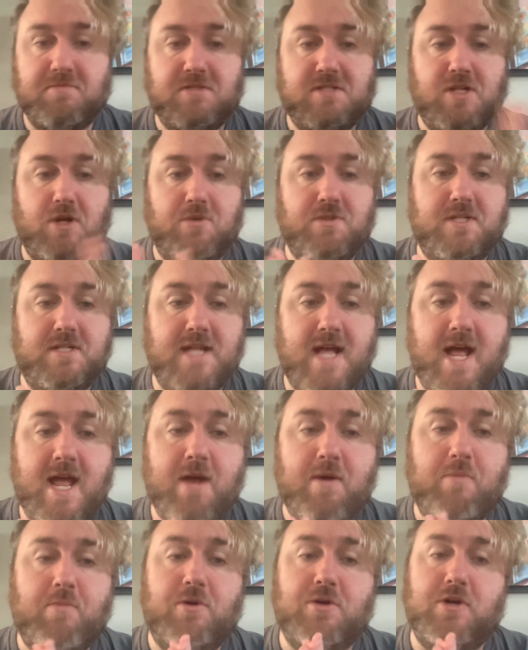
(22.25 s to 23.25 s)
So
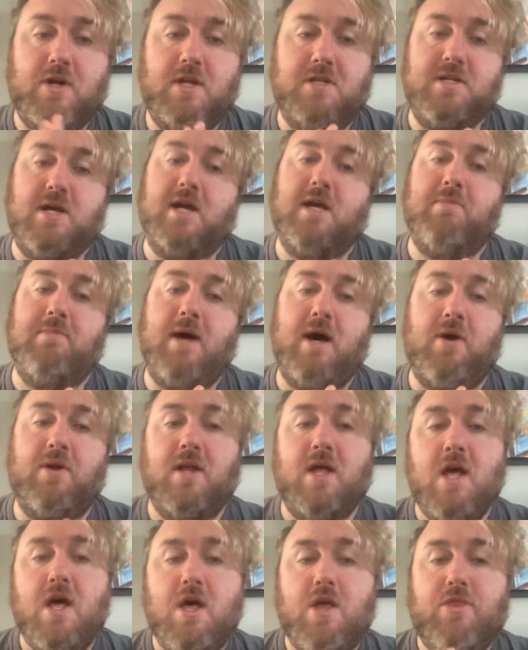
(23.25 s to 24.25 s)
today we're going to talk about
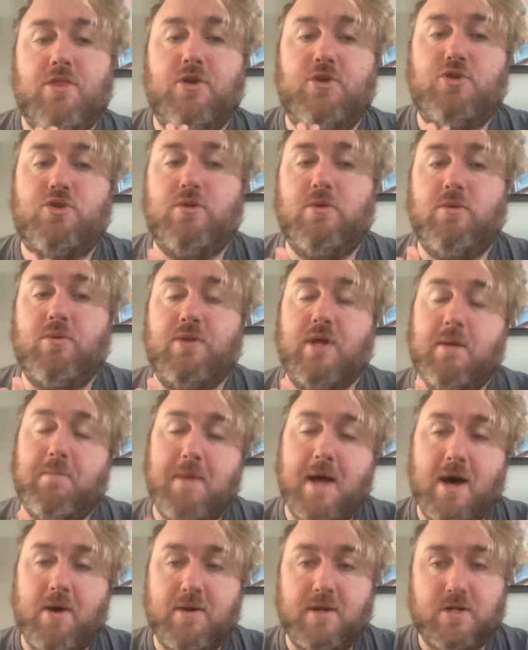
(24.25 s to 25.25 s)
The Truth
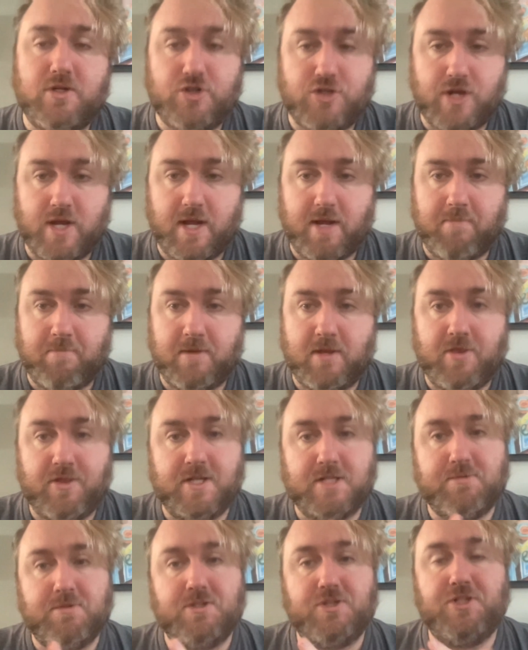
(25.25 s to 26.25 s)
About Jim.
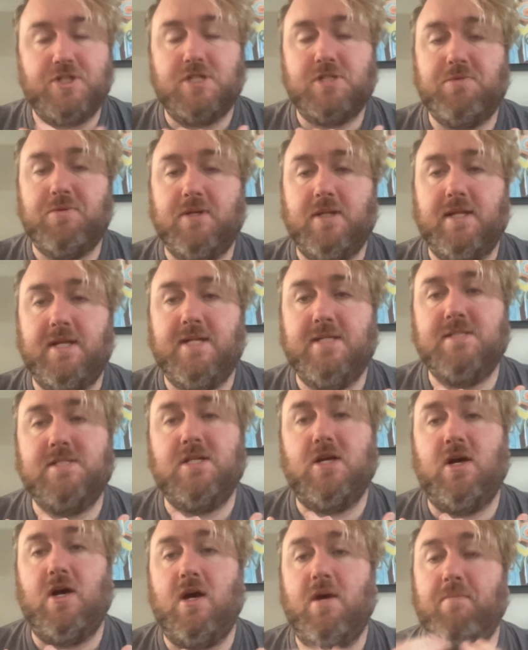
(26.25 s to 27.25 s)
This was just released
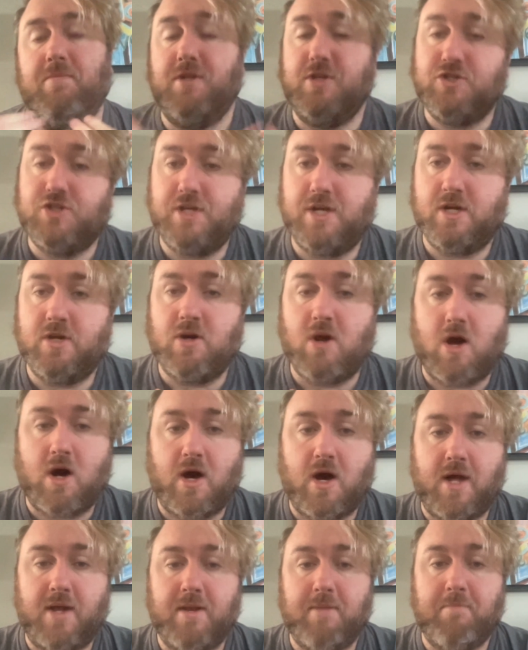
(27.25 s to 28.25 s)
this year
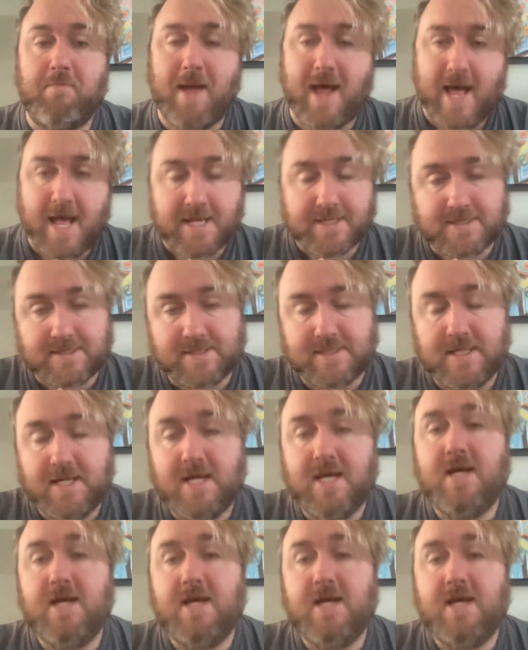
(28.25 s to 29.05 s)
on Max.